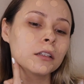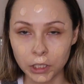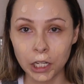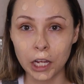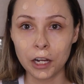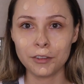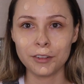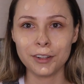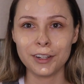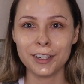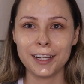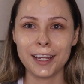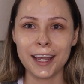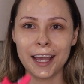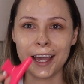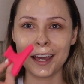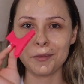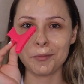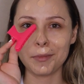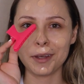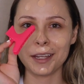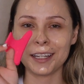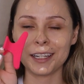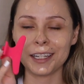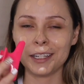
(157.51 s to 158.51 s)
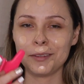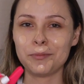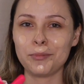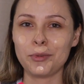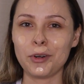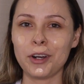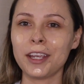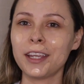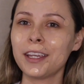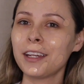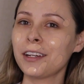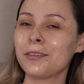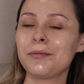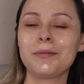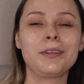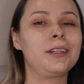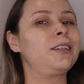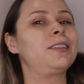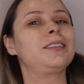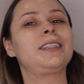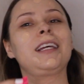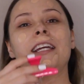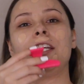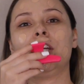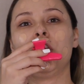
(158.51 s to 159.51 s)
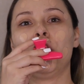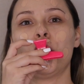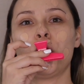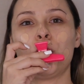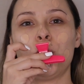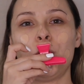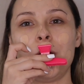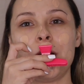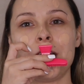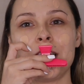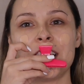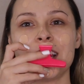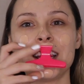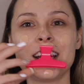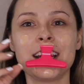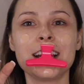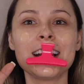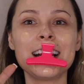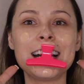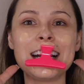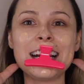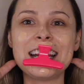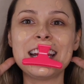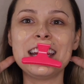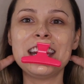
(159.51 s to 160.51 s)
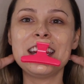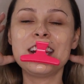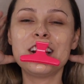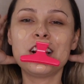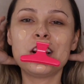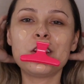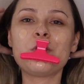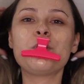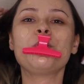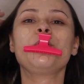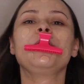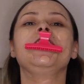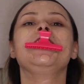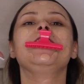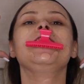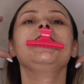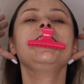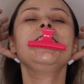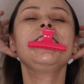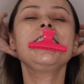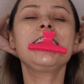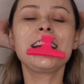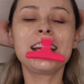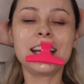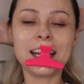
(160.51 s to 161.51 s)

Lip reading: Now I already have my clip right here because I know me